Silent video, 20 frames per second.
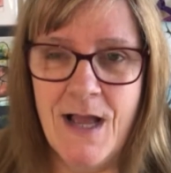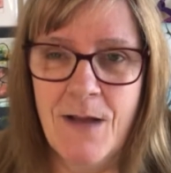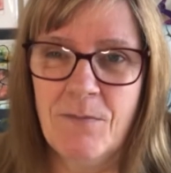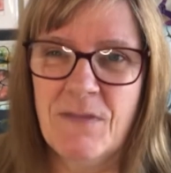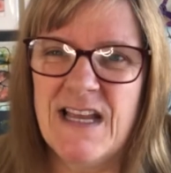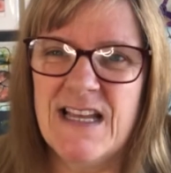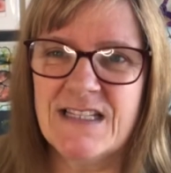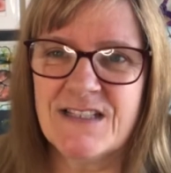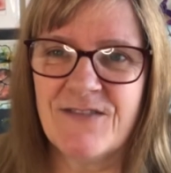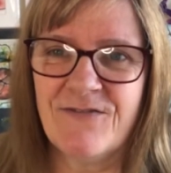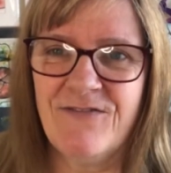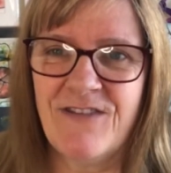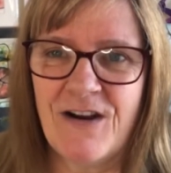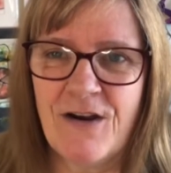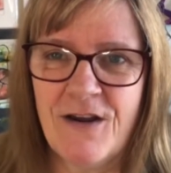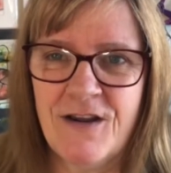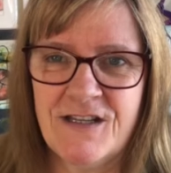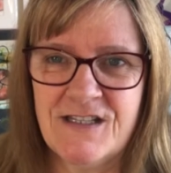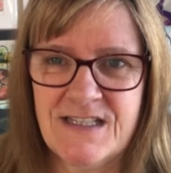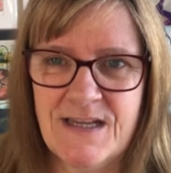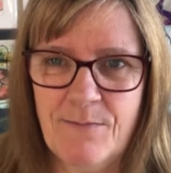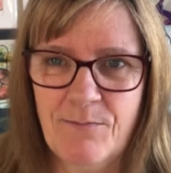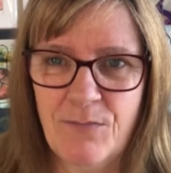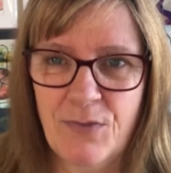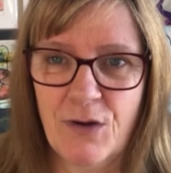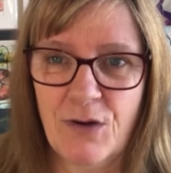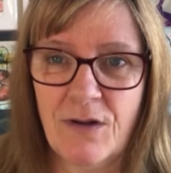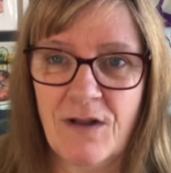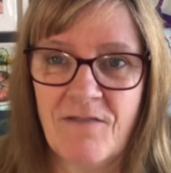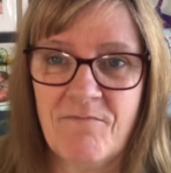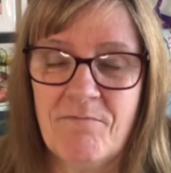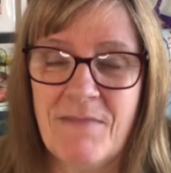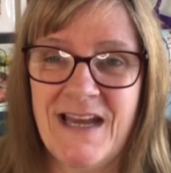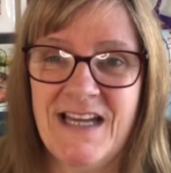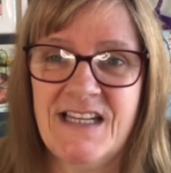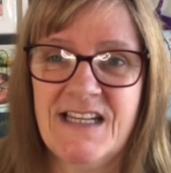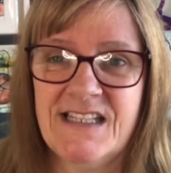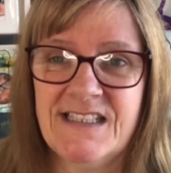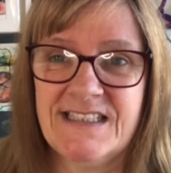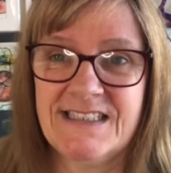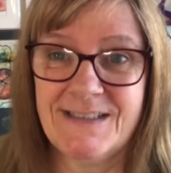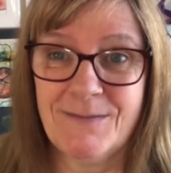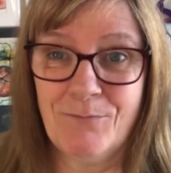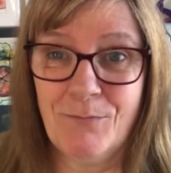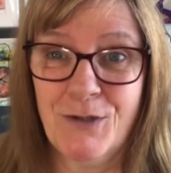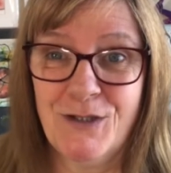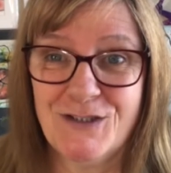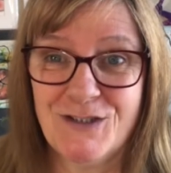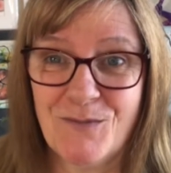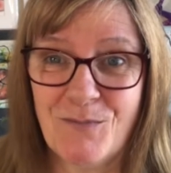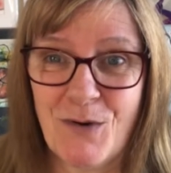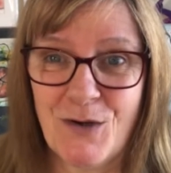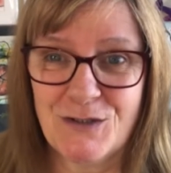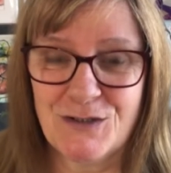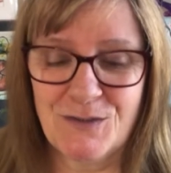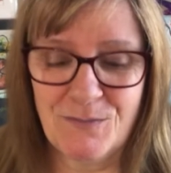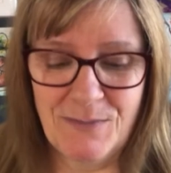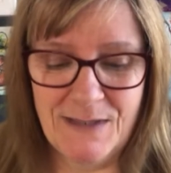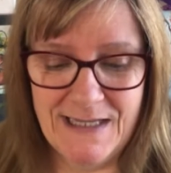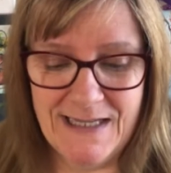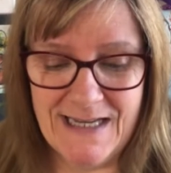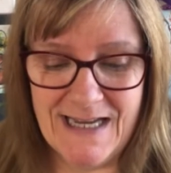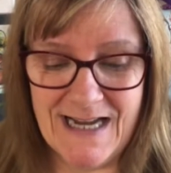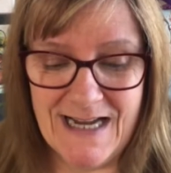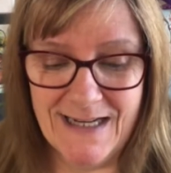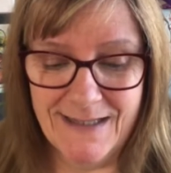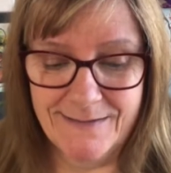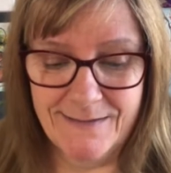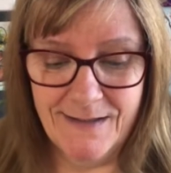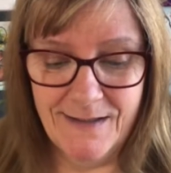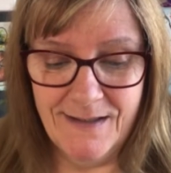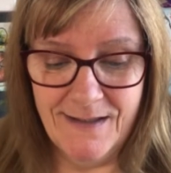it's very simple. I've made it as simple as I possibly can,